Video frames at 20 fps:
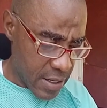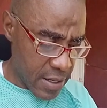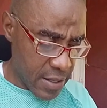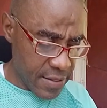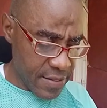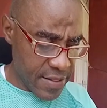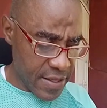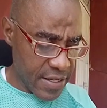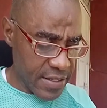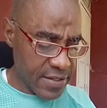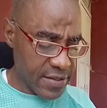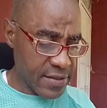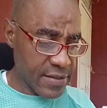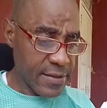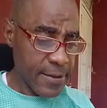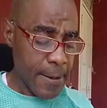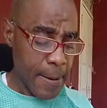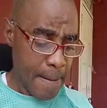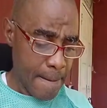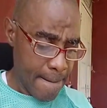On
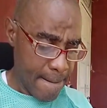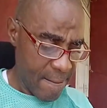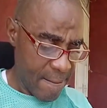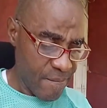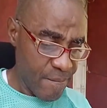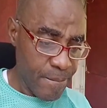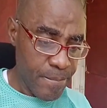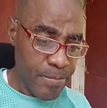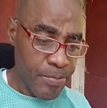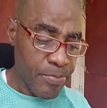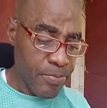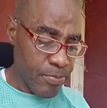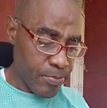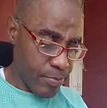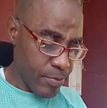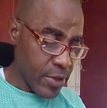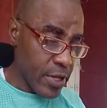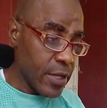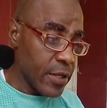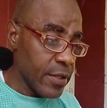this,
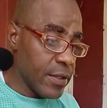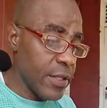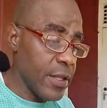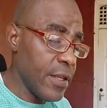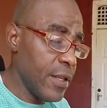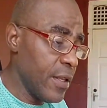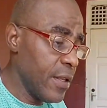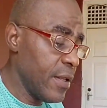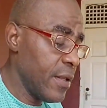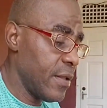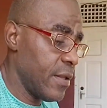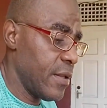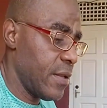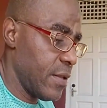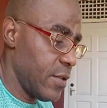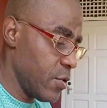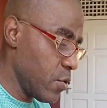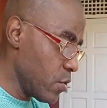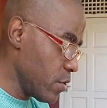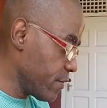the
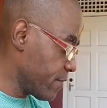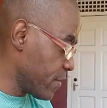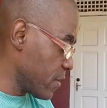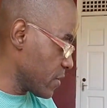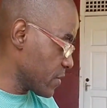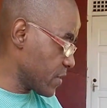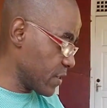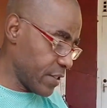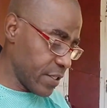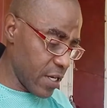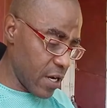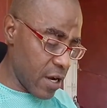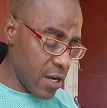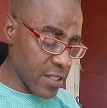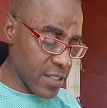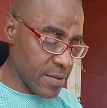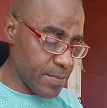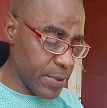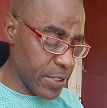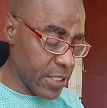University
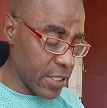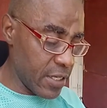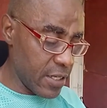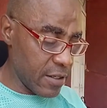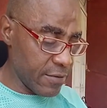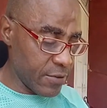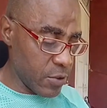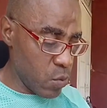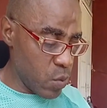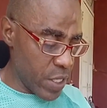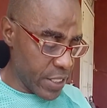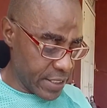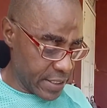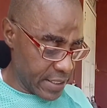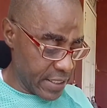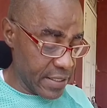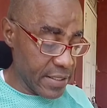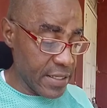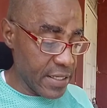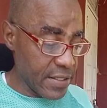Hospital of the
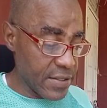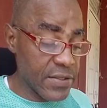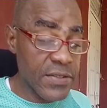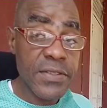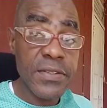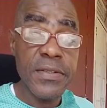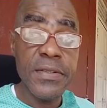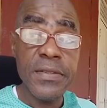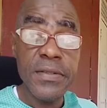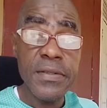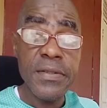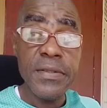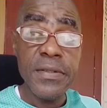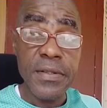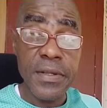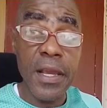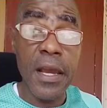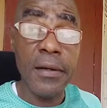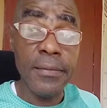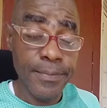West Indies,
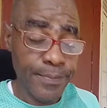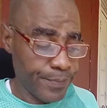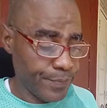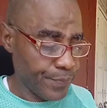yeah,